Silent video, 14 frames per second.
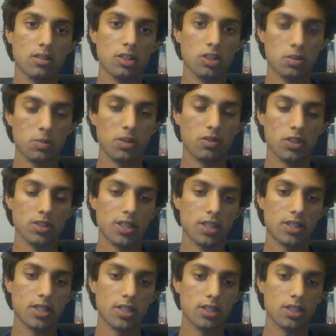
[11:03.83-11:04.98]
Earth mover's
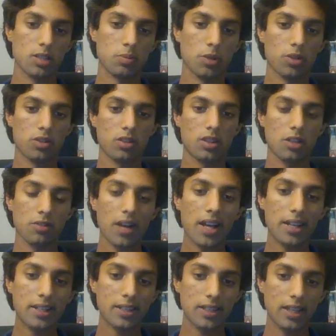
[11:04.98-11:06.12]
distance is both
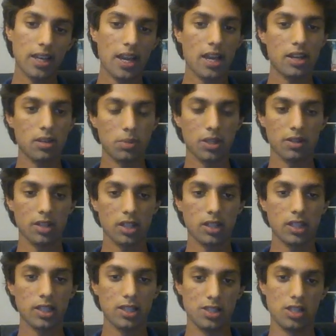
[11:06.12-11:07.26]
theoretically and
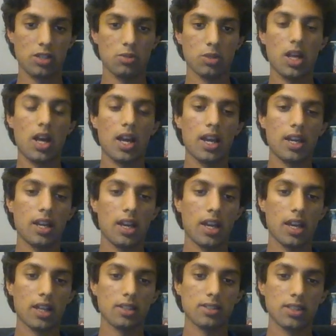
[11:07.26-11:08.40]
empirically easy to align
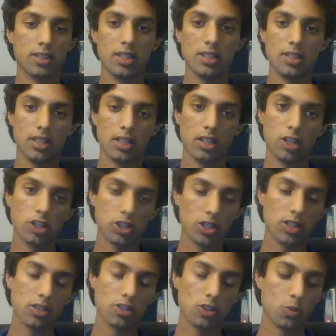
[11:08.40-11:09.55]
and succeeds in
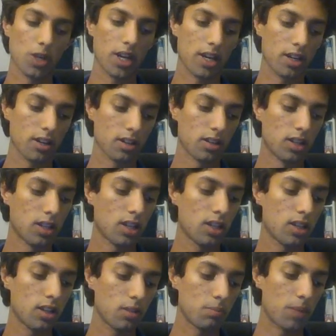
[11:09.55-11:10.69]
conditions where
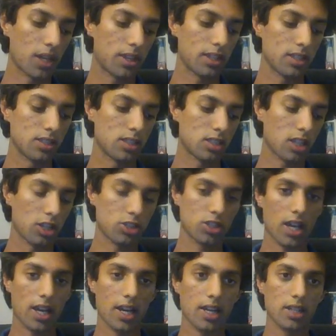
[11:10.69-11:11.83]
methods such
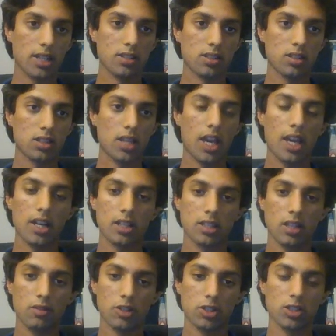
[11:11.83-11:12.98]
as KL
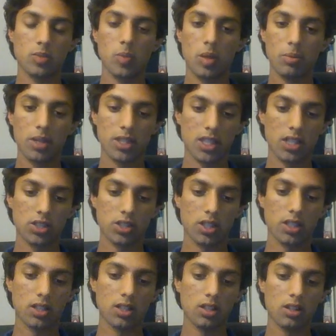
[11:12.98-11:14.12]
divergence
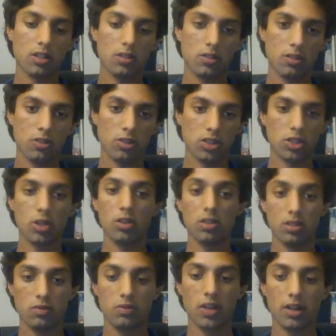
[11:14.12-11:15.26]
minimization or
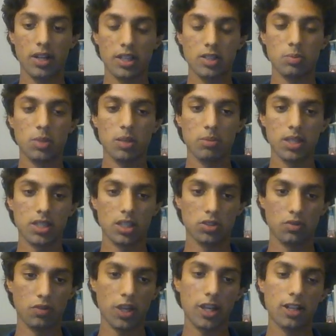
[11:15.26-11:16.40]
total variance
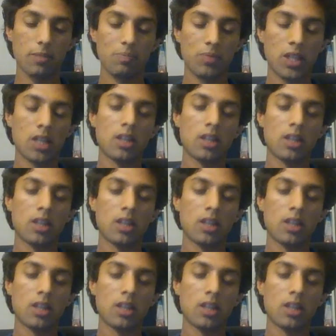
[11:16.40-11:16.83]
minimization fail.